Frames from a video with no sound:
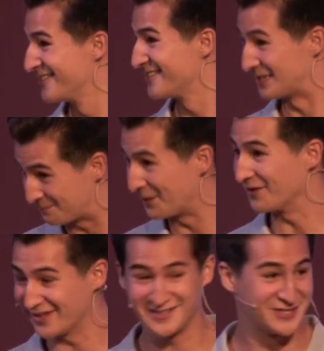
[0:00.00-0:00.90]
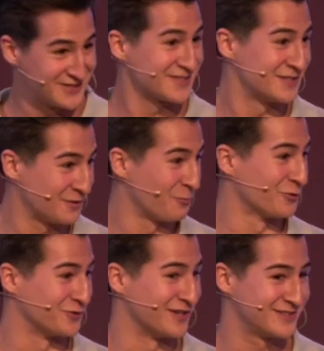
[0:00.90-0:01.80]
The Spirit led Jesus into the
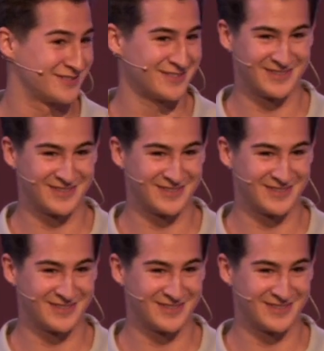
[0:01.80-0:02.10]
wilderness.